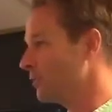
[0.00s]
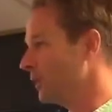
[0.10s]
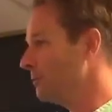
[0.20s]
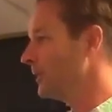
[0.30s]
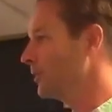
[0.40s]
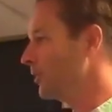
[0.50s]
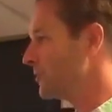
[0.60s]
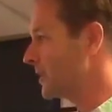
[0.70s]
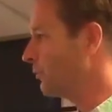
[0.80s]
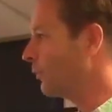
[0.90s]
is a really big
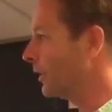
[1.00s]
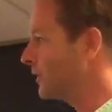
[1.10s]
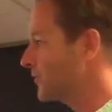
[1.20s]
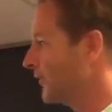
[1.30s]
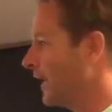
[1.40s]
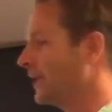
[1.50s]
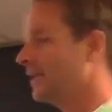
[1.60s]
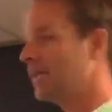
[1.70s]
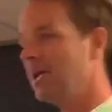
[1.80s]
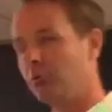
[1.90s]
Golden State Warriors fan,
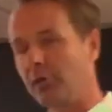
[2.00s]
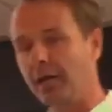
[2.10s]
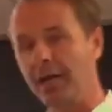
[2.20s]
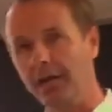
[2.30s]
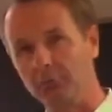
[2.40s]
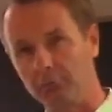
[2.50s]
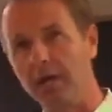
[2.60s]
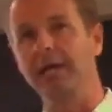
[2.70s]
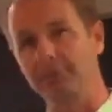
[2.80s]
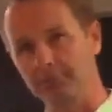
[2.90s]
and uh,
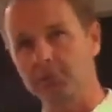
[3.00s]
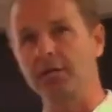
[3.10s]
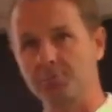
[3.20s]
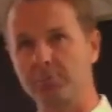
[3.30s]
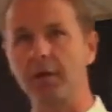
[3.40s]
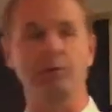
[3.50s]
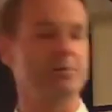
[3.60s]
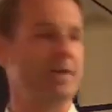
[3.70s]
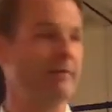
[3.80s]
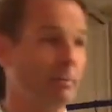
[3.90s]
Ryan, Sean's
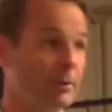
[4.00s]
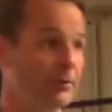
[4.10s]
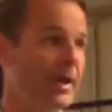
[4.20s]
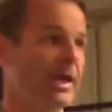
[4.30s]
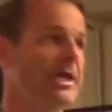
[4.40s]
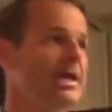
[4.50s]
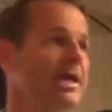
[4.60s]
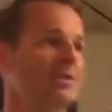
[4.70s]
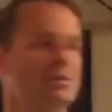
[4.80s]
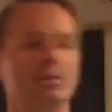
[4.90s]
brother, was having a birthday. And